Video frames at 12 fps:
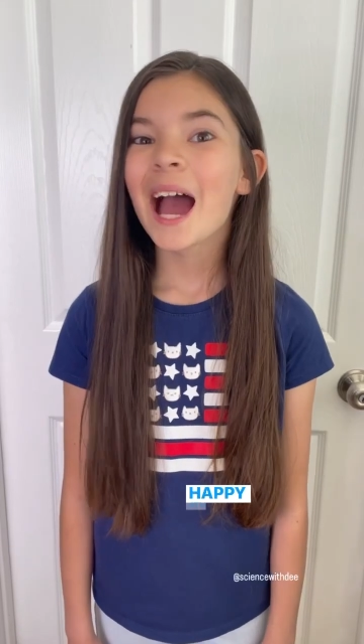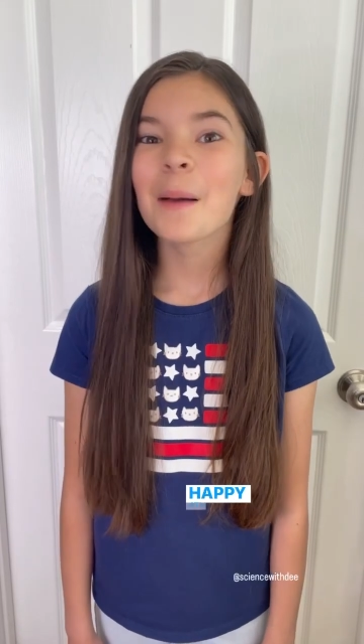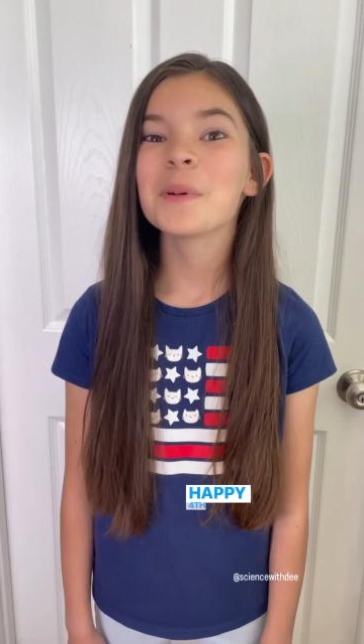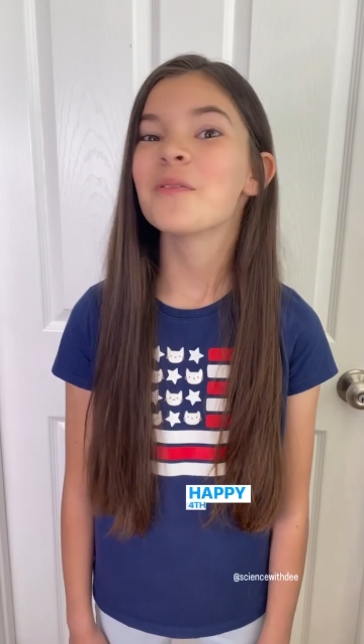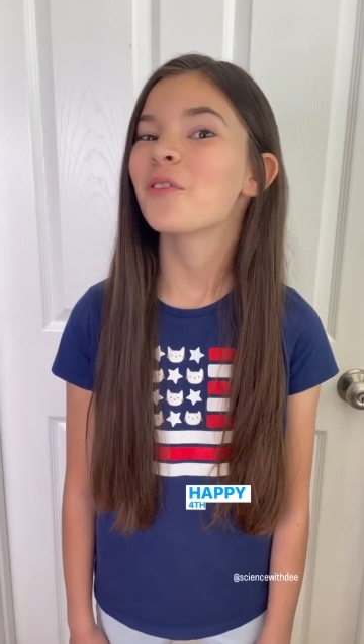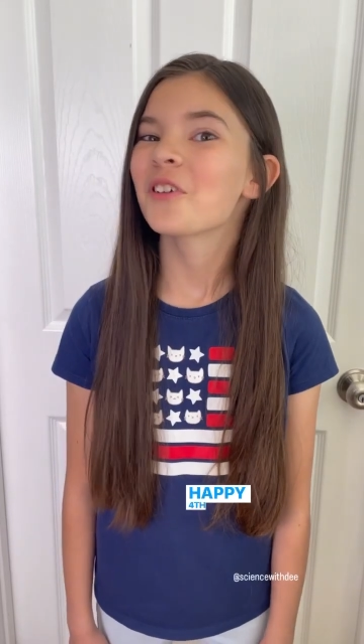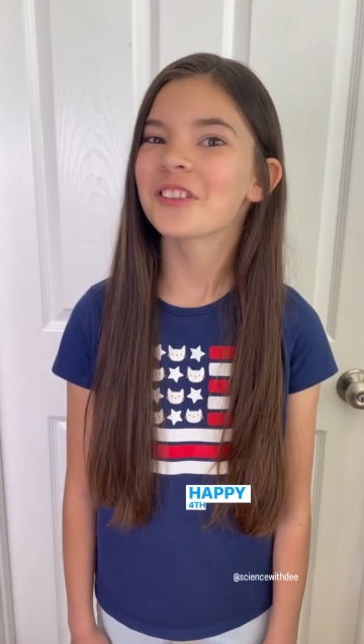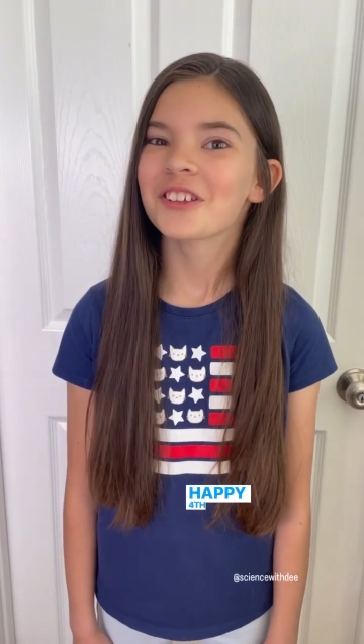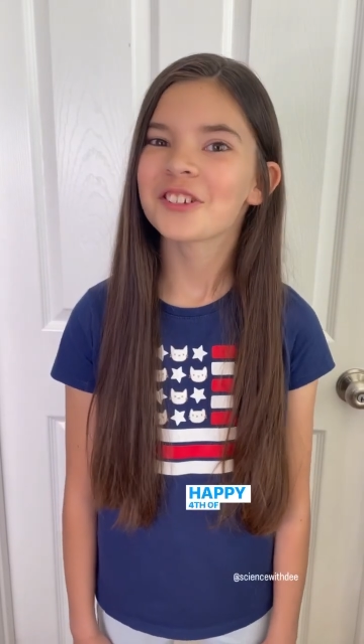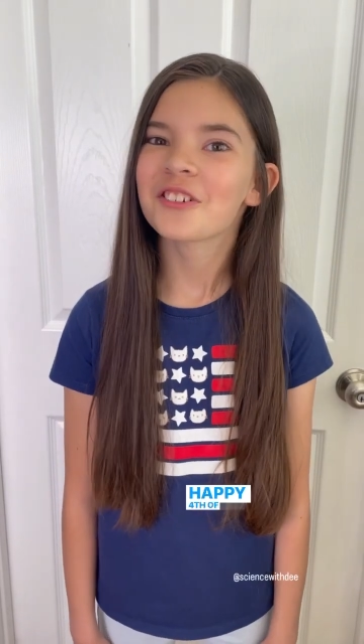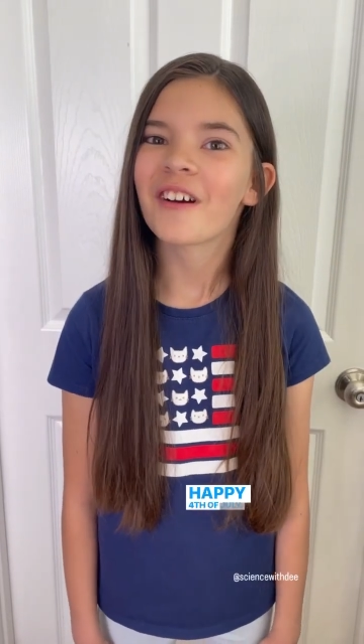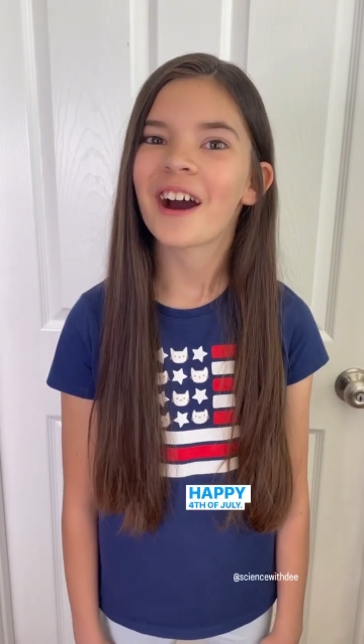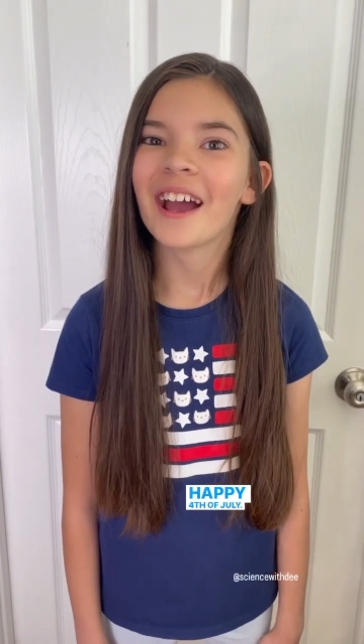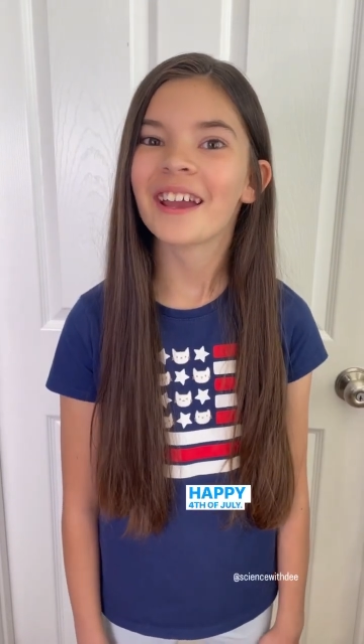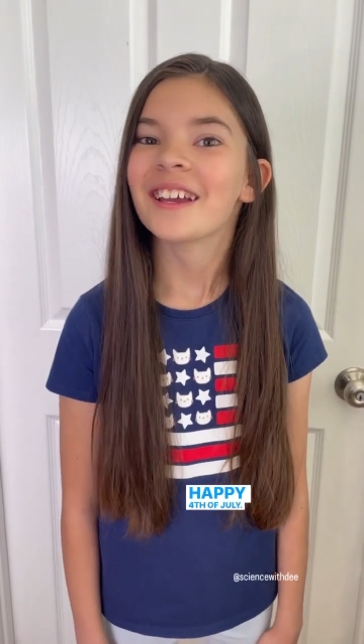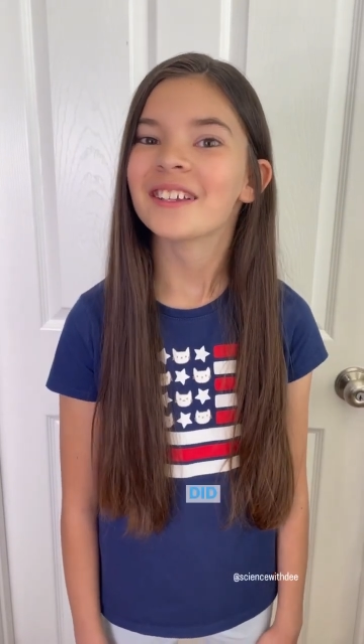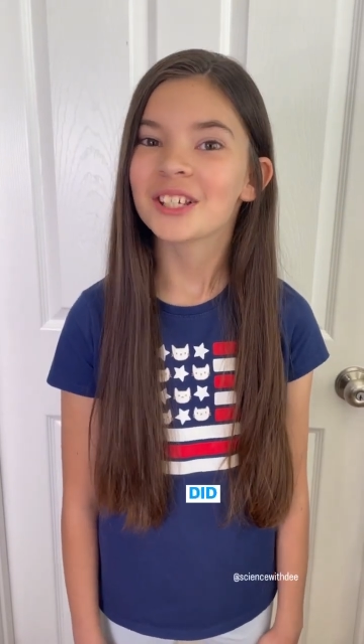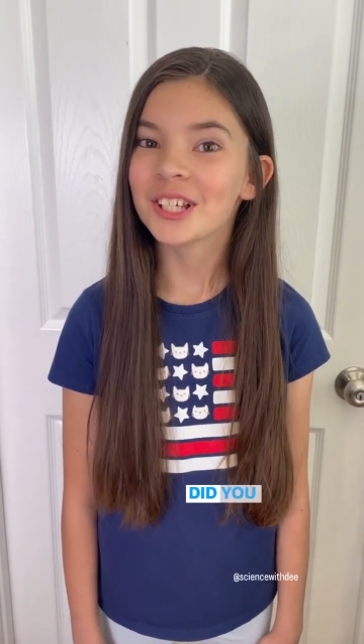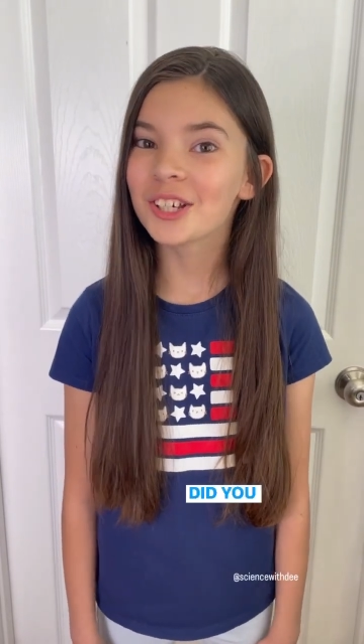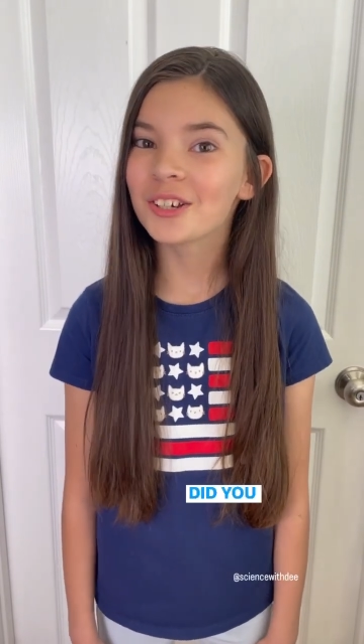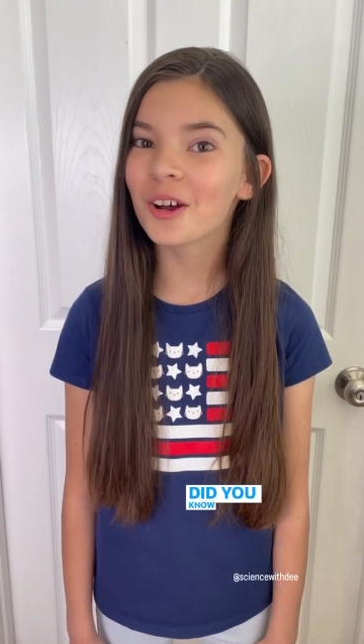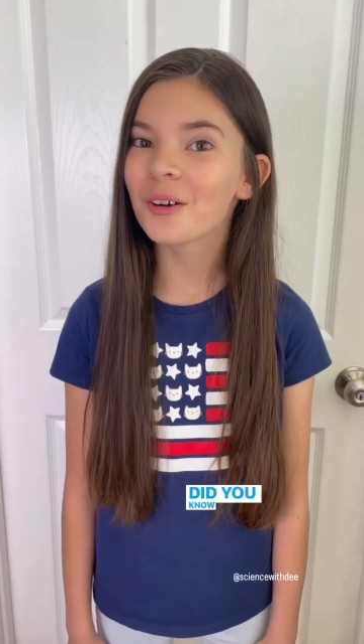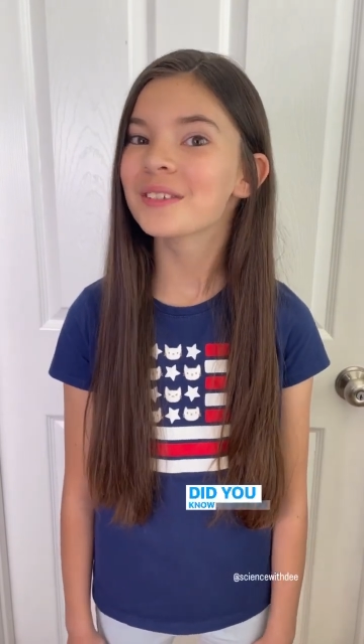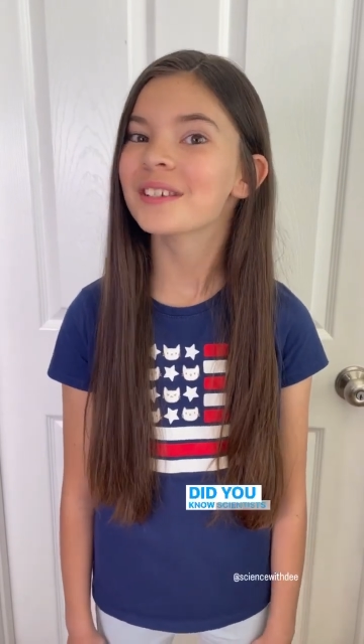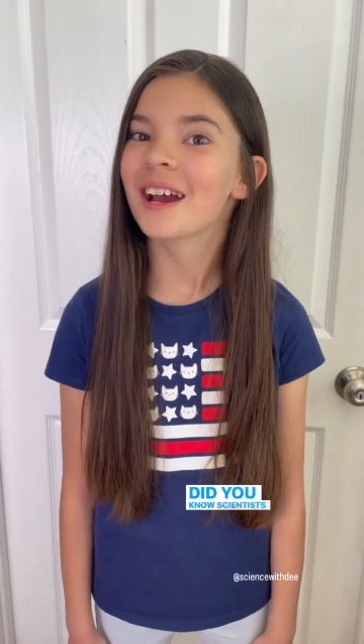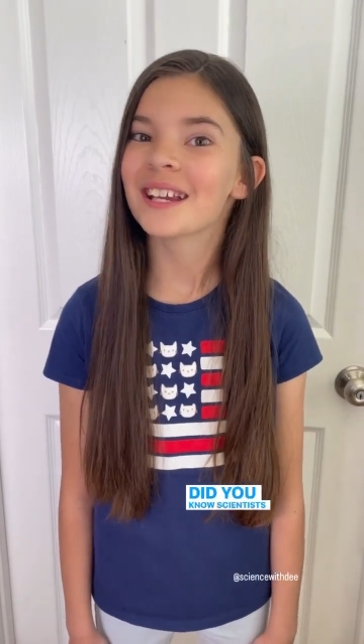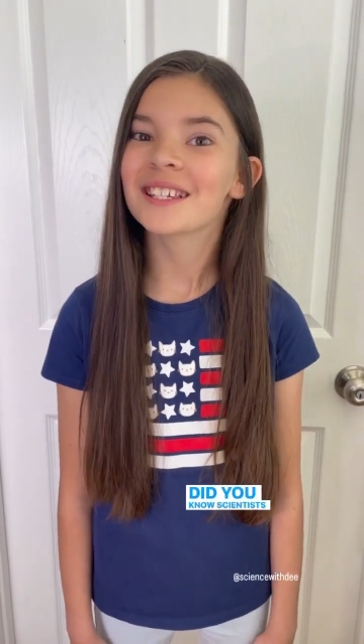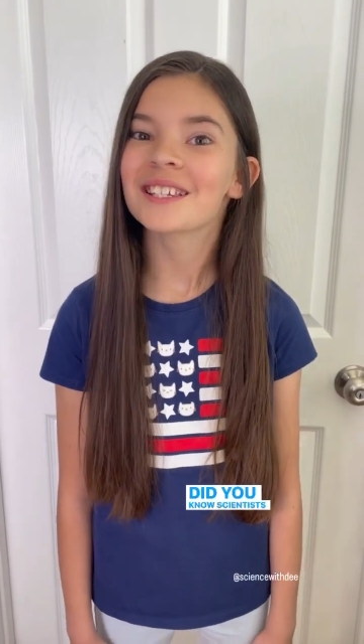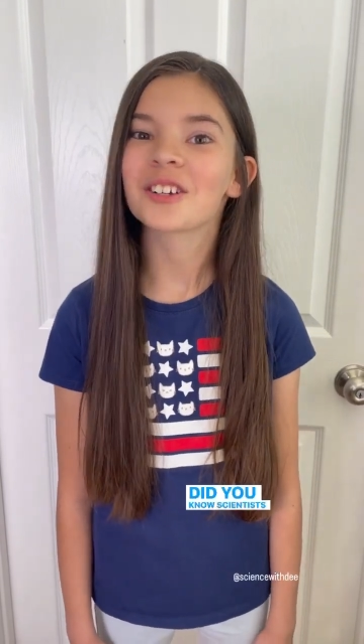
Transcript: Happy 4th of July! Did you know scientists